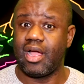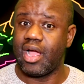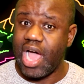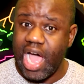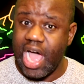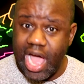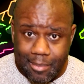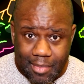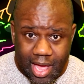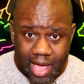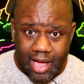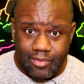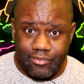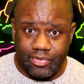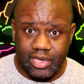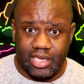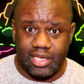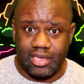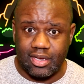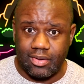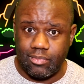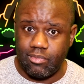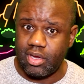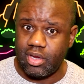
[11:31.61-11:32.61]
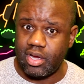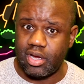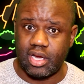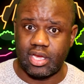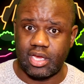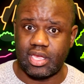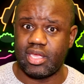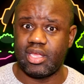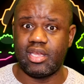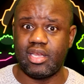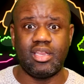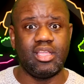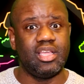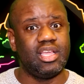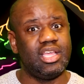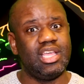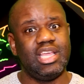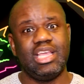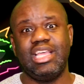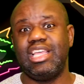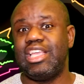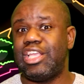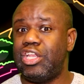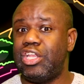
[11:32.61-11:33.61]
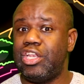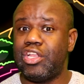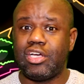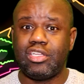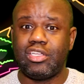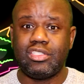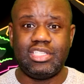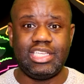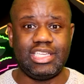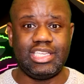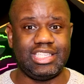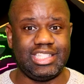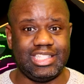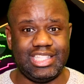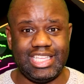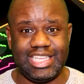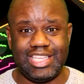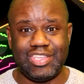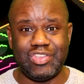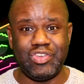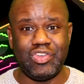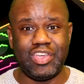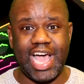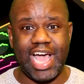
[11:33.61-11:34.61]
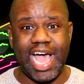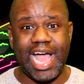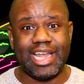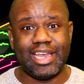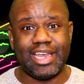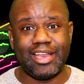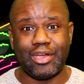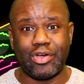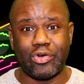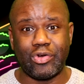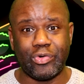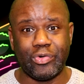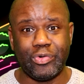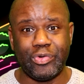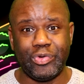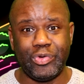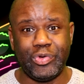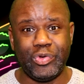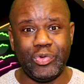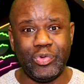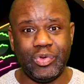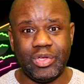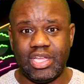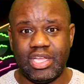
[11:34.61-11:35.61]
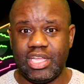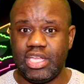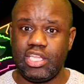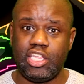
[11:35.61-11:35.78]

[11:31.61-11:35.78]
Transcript: I'm African American, you know, the, the Ugandan crew,